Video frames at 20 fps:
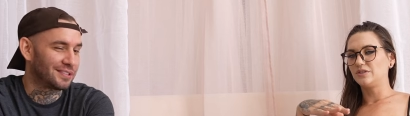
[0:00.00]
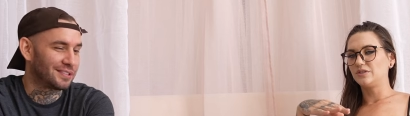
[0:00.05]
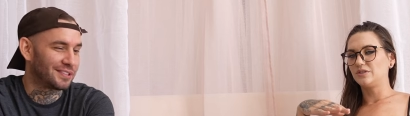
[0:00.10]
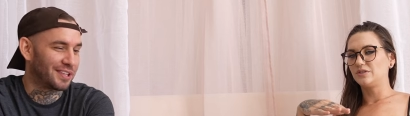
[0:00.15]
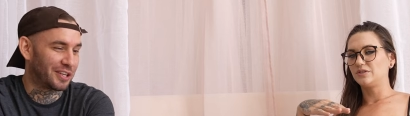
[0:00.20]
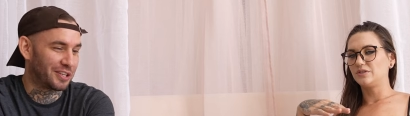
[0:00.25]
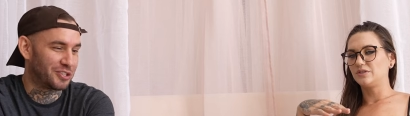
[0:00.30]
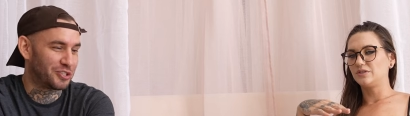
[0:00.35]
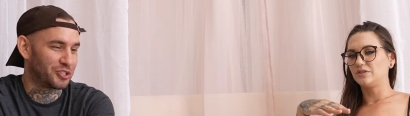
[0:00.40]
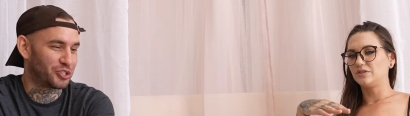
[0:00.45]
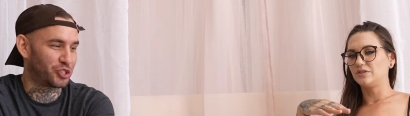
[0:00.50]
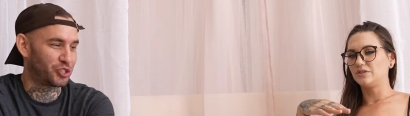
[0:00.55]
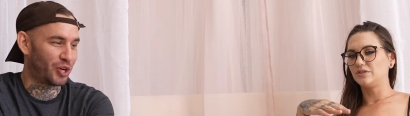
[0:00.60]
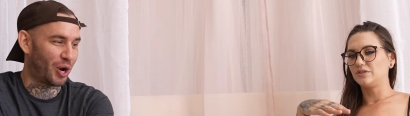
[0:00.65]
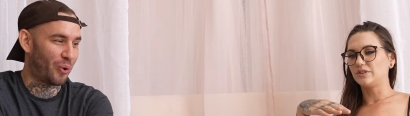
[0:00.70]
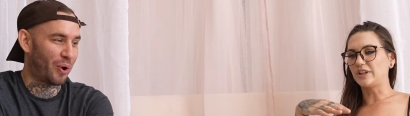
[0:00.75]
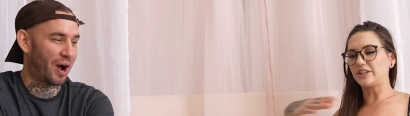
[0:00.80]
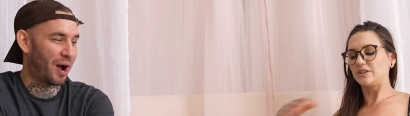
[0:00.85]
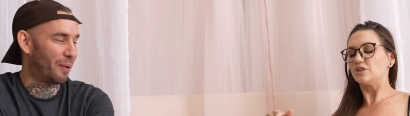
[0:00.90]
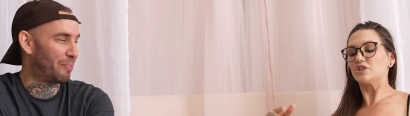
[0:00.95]
Speaker 1: like you just
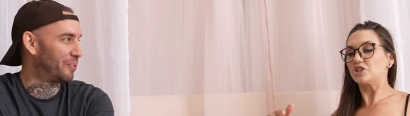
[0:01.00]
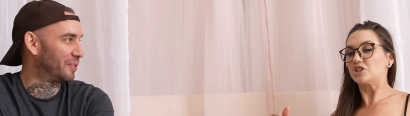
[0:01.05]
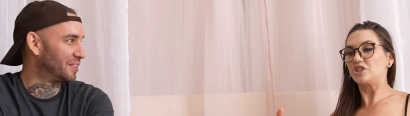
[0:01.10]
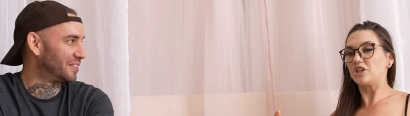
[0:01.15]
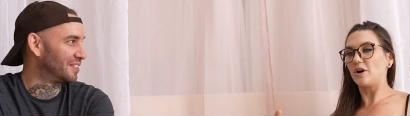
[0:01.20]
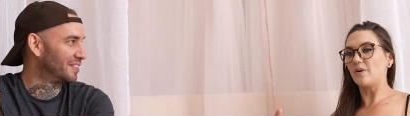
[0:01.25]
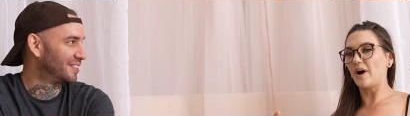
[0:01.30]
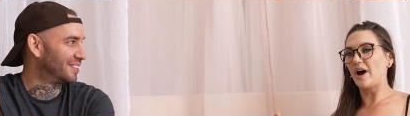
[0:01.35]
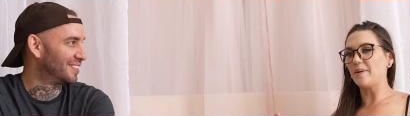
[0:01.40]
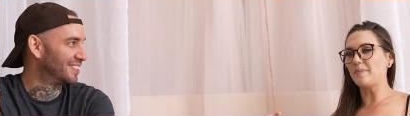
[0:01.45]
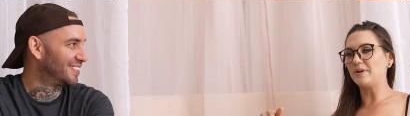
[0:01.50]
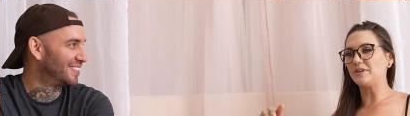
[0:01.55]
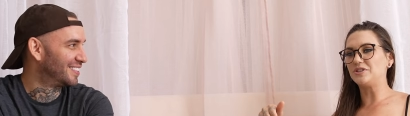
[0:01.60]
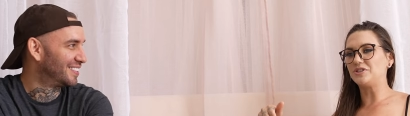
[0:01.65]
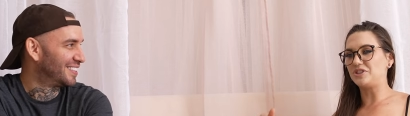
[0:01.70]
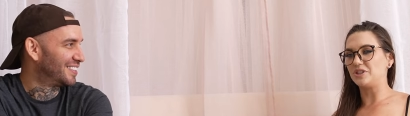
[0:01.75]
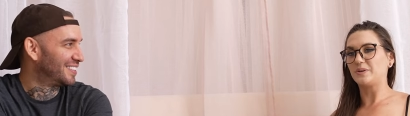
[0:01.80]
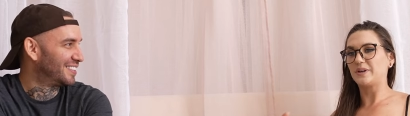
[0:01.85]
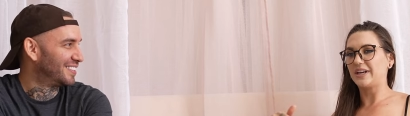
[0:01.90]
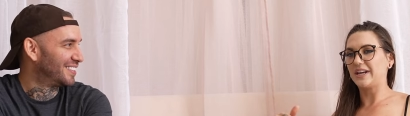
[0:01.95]
show like up. you just show up
Speaker 2: and
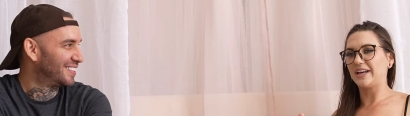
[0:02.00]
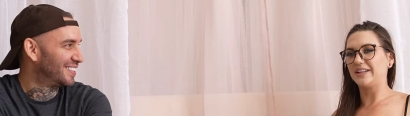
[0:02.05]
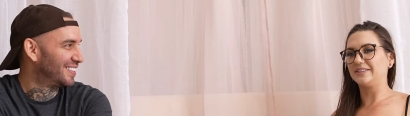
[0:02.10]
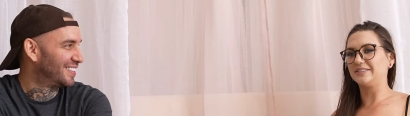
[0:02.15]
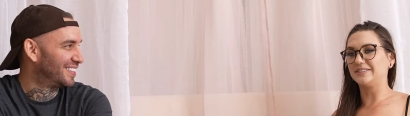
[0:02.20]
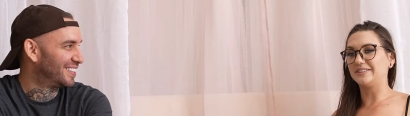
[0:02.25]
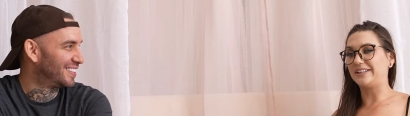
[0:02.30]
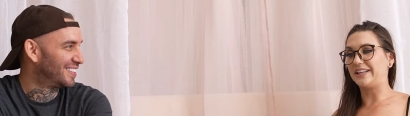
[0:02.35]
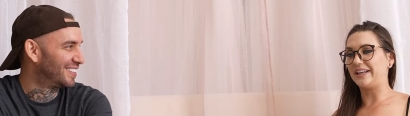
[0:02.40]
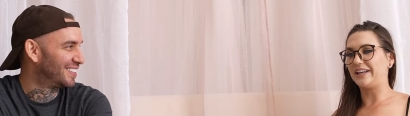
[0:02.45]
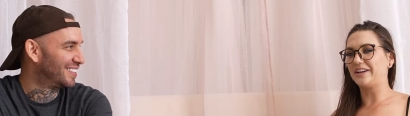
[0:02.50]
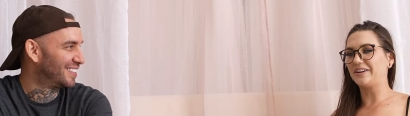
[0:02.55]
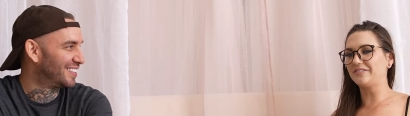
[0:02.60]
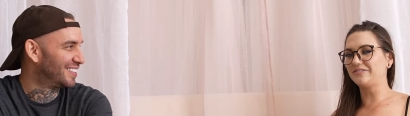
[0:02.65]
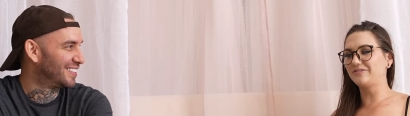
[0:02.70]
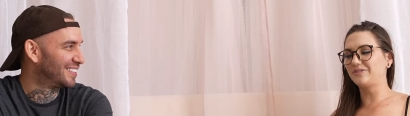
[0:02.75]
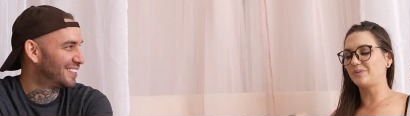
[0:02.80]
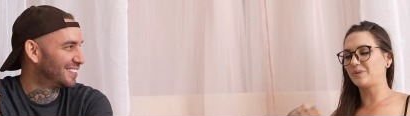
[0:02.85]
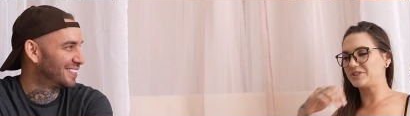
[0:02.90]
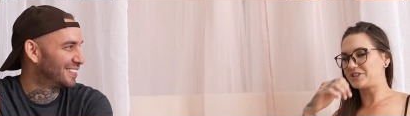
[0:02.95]
do it and
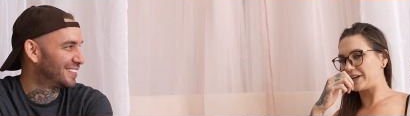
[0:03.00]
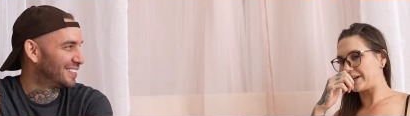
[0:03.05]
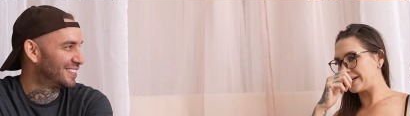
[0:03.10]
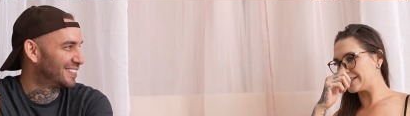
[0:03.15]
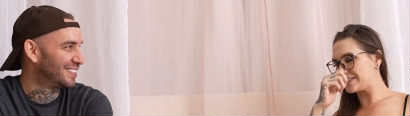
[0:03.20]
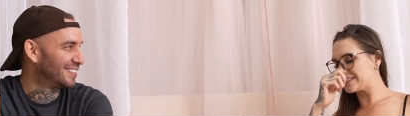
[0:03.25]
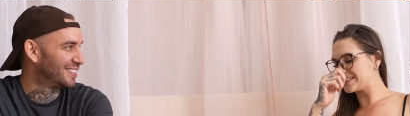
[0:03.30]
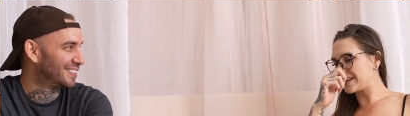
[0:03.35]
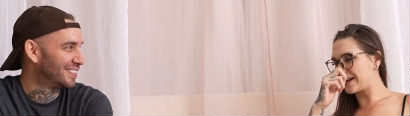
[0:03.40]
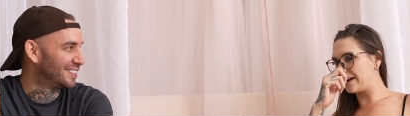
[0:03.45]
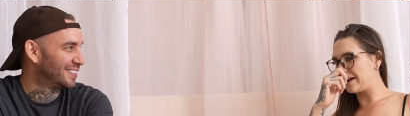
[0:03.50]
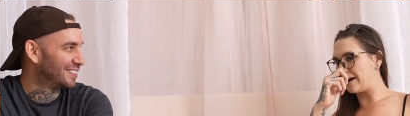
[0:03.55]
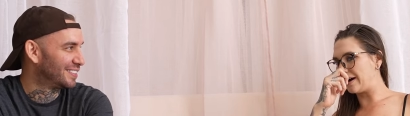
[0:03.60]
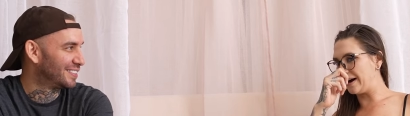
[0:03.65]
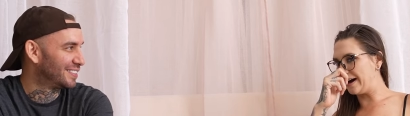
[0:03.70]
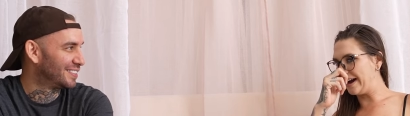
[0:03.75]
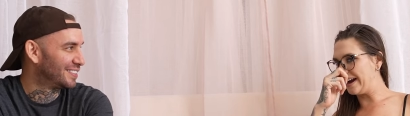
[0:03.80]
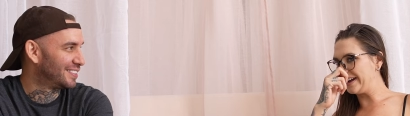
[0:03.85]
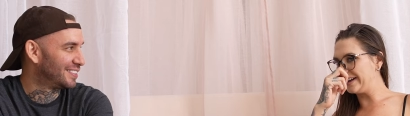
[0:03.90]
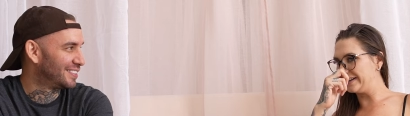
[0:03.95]
leave, which I guess is kind of
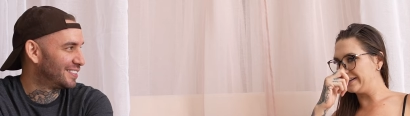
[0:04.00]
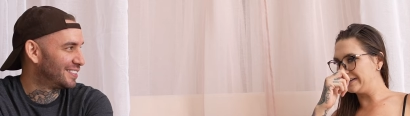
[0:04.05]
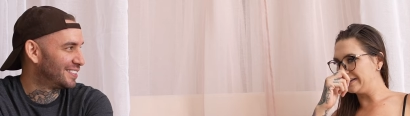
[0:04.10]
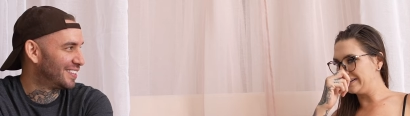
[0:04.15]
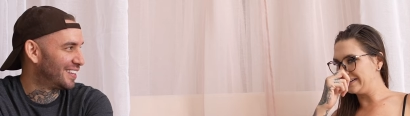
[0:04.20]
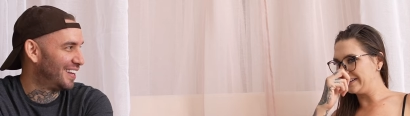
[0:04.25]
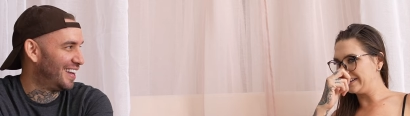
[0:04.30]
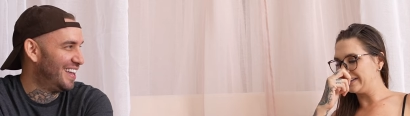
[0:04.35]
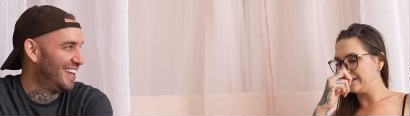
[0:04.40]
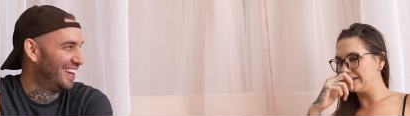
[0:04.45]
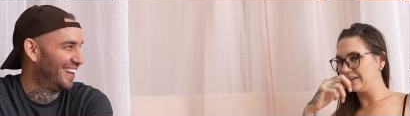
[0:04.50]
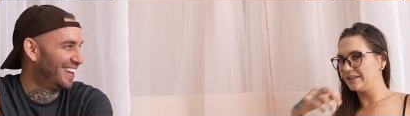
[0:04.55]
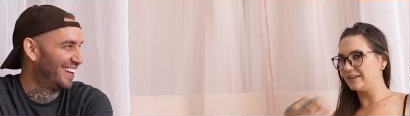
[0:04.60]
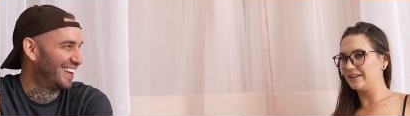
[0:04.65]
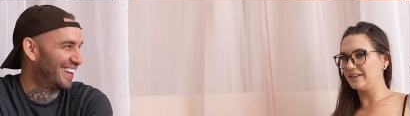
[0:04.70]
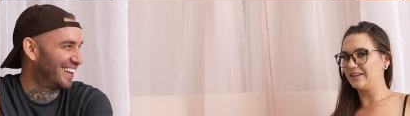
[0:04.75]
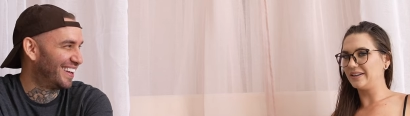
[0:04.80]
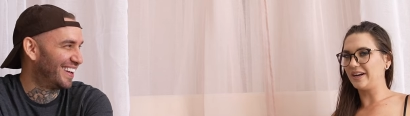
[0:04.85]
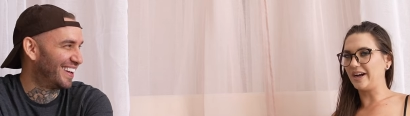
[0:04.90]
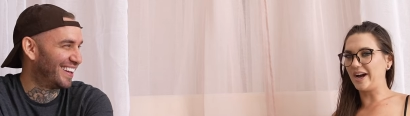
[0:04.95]
hot.
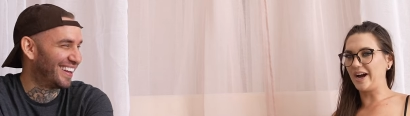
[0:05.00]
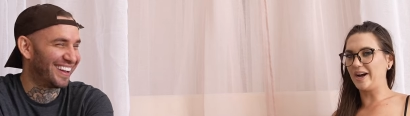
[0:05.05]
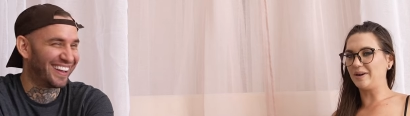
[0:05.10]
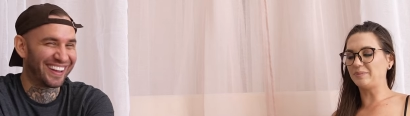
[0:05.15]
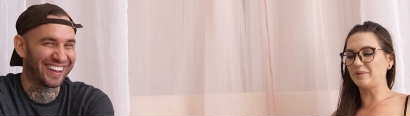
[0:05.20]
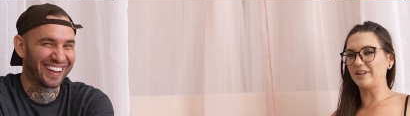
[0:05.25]
um,